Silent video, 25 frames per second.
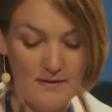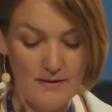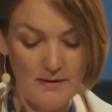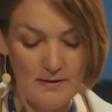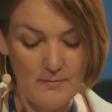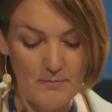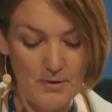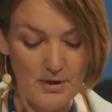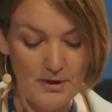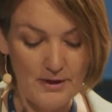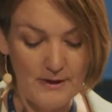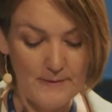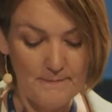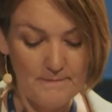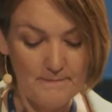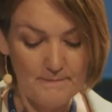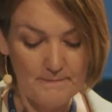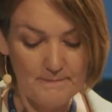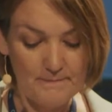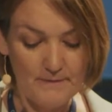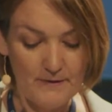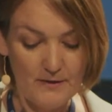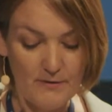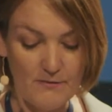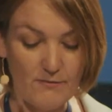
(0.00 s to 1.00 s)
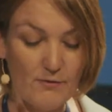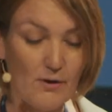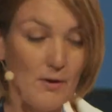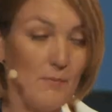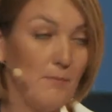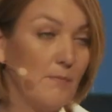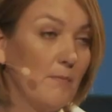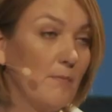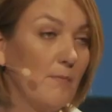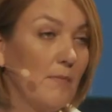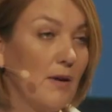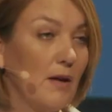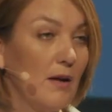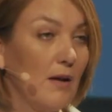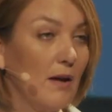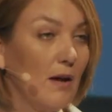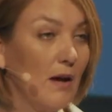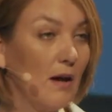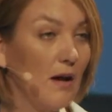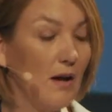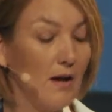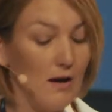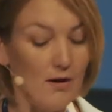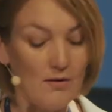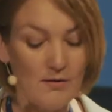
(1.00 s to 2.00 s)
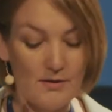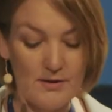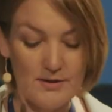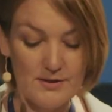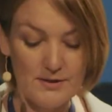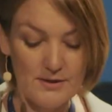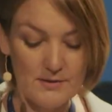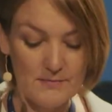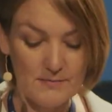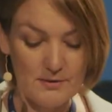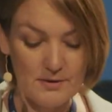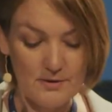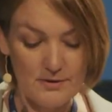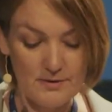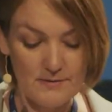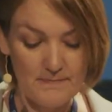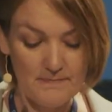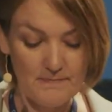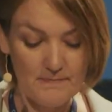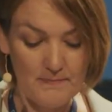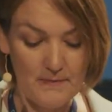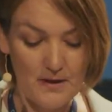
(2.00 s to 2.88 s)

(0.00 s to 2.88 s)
the money from our customers.